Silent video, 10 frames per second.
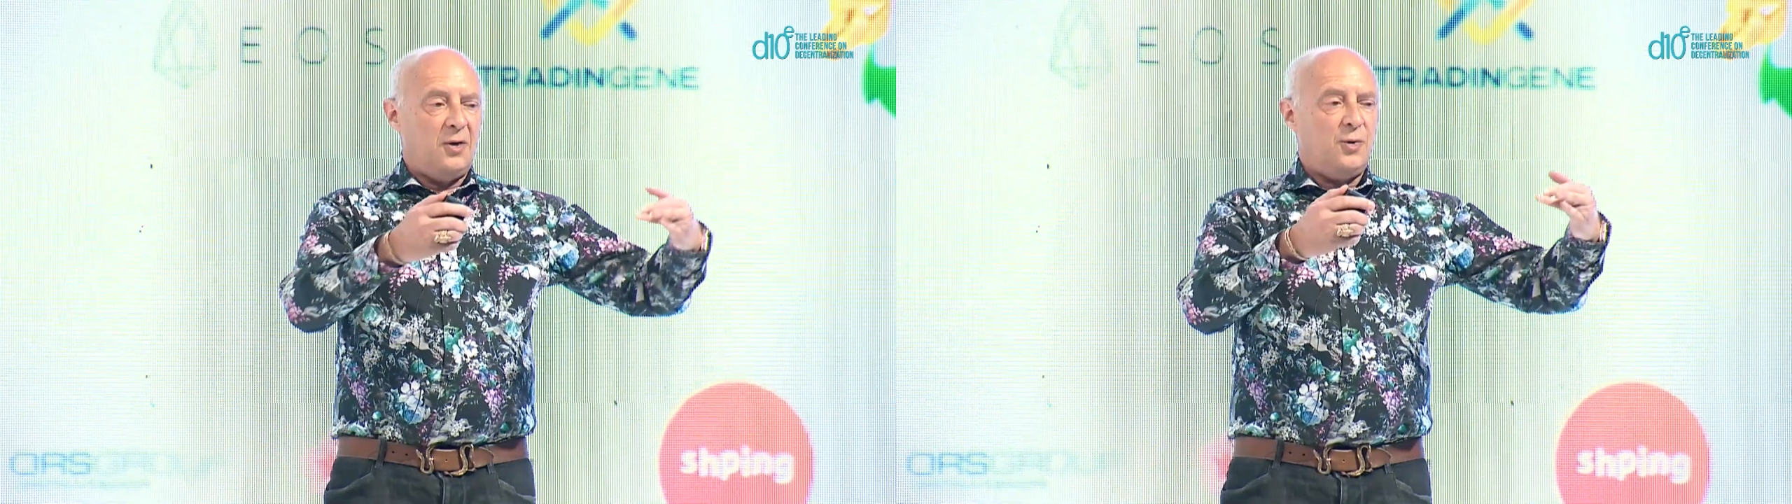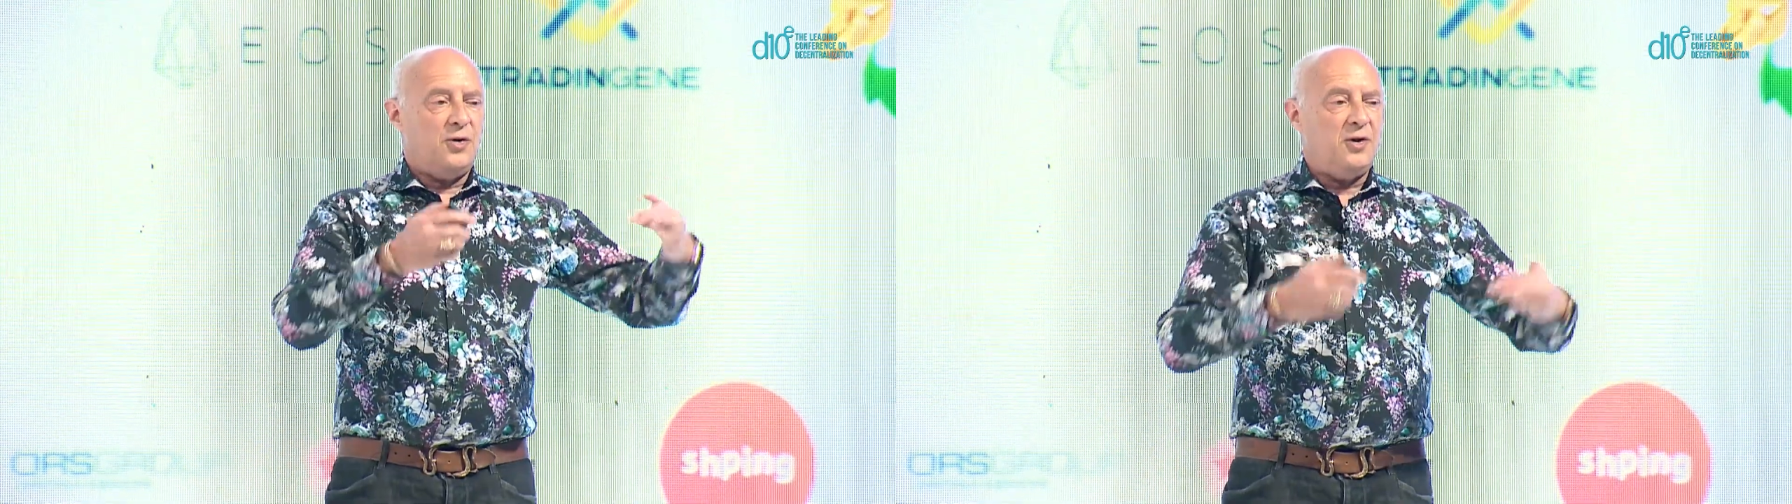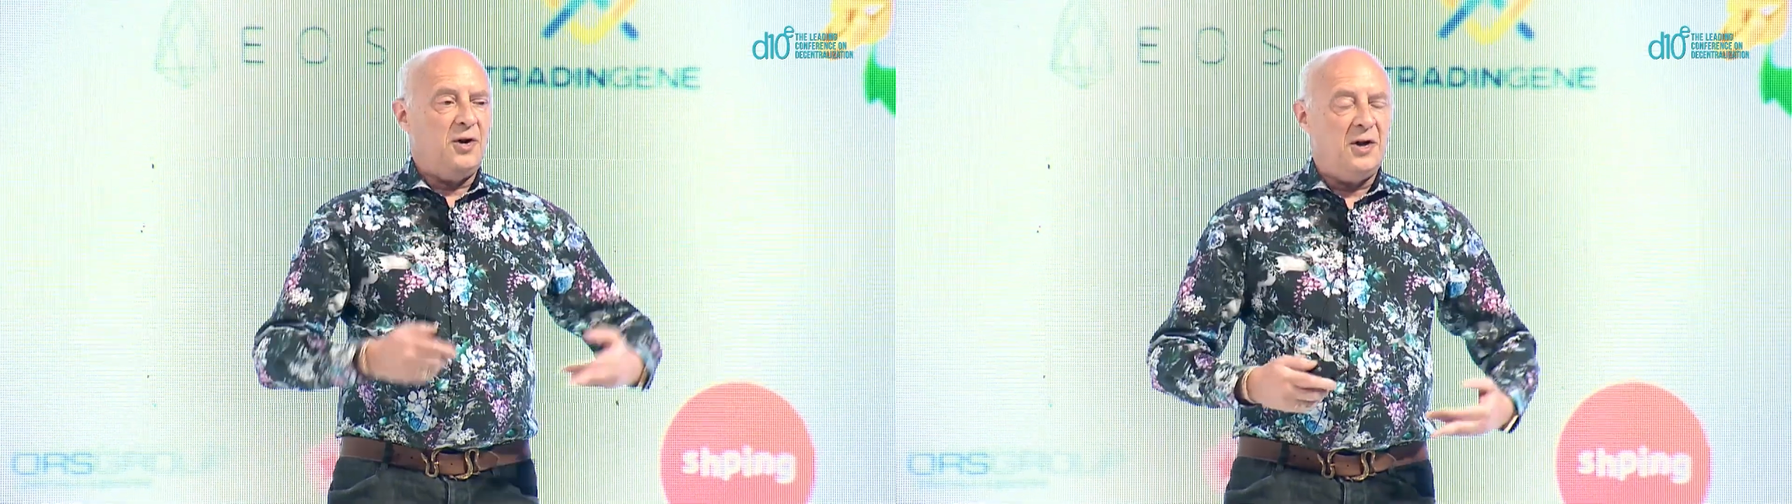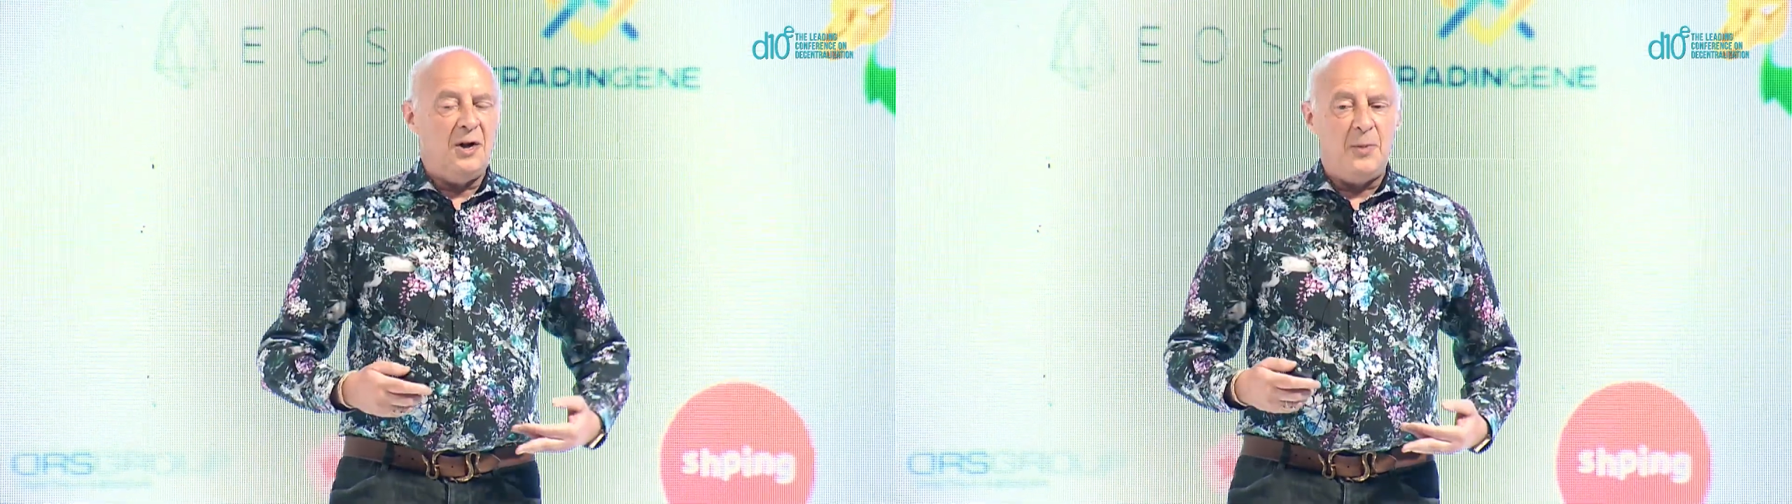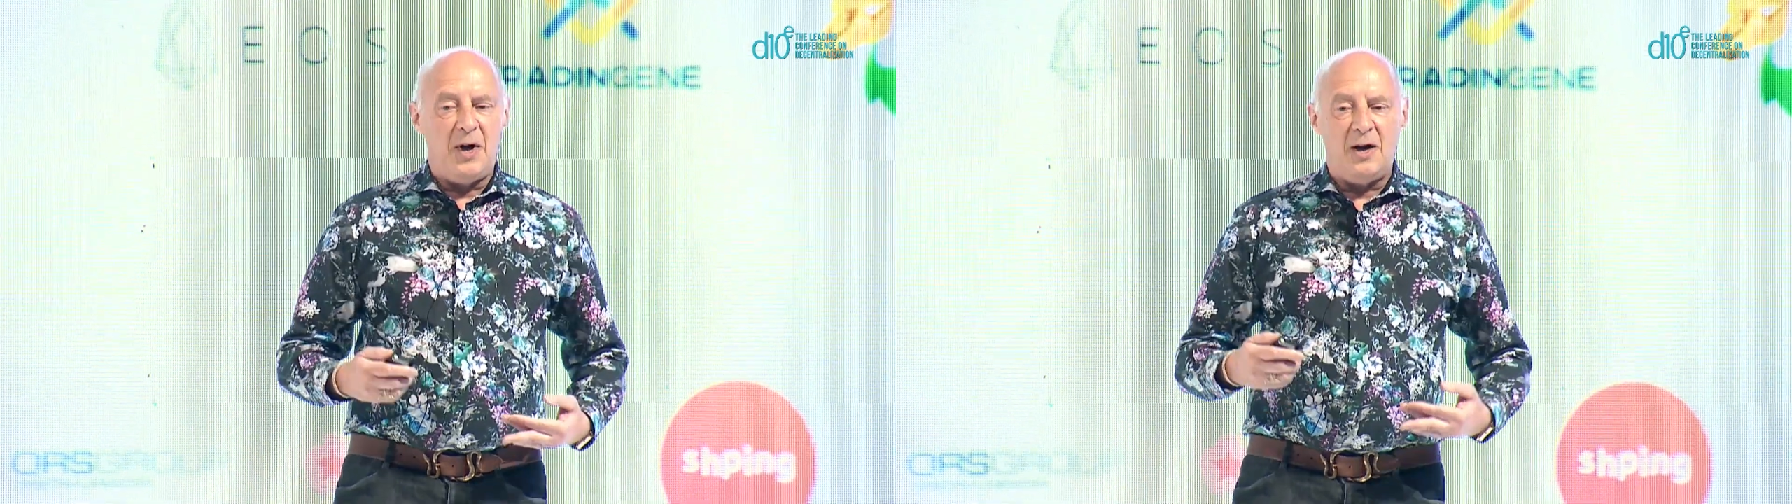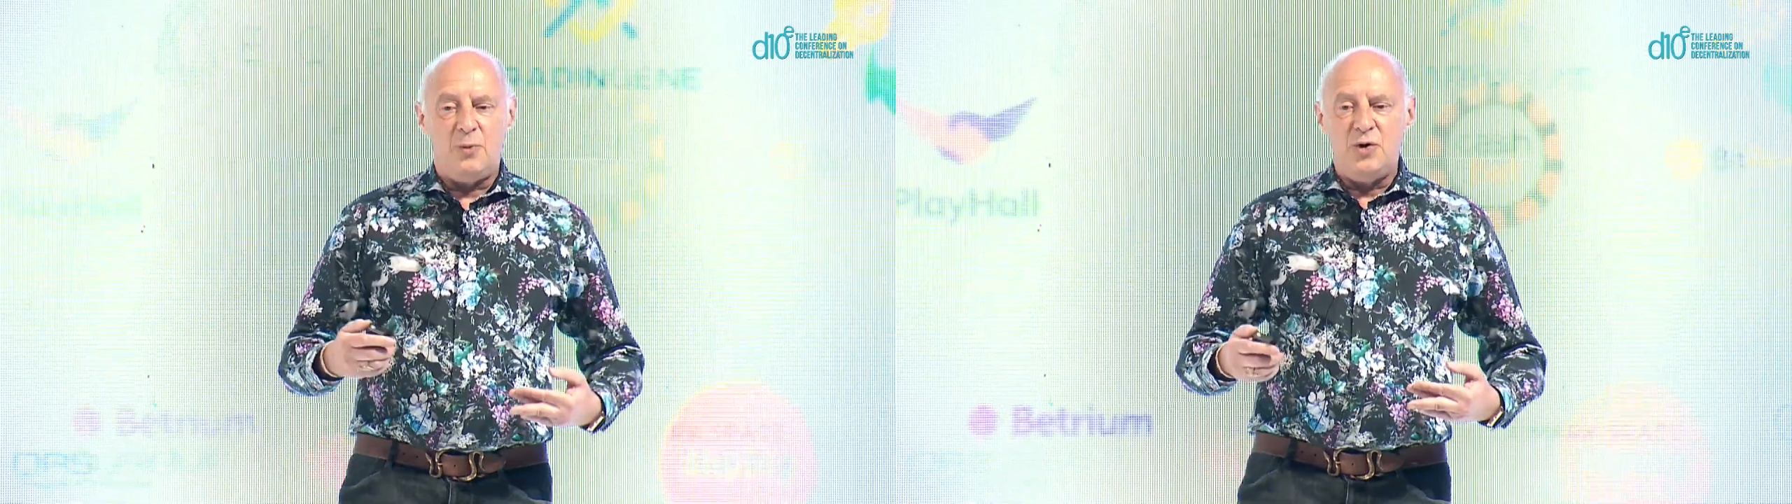who's sitting in the back,